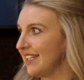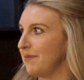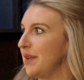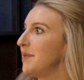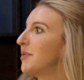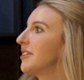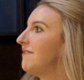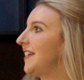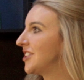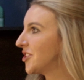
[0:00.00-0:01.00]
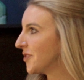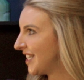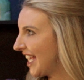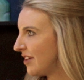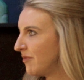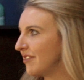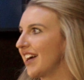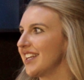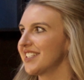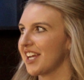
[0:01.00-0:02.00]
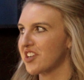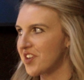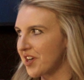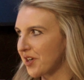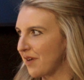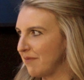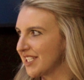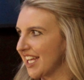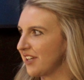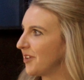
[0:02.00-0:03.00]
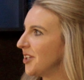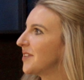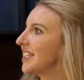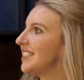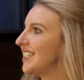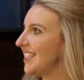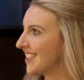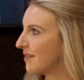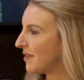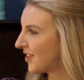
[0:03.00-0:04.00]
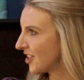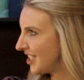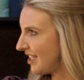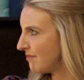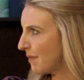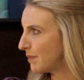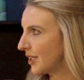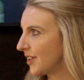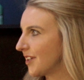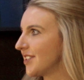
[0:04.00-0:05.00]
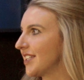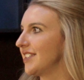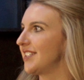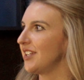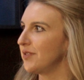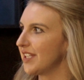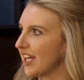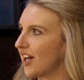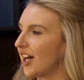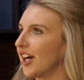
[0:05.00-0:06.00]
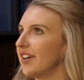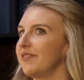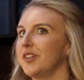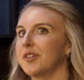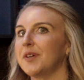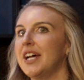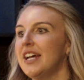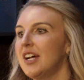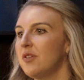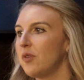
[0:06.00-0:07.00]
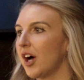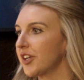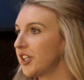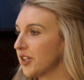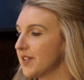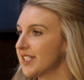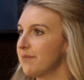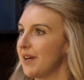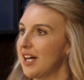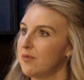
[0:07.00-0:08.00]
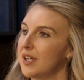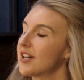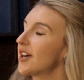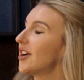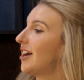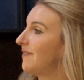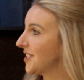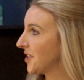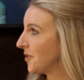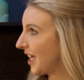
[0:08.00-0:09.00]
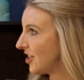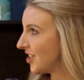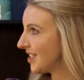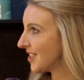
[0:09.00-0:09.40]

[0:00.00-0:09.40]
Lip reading: maybe put a face to a name, we've got a section on our website where you can see some of our team members and see who they are. If you are curious about where our office locations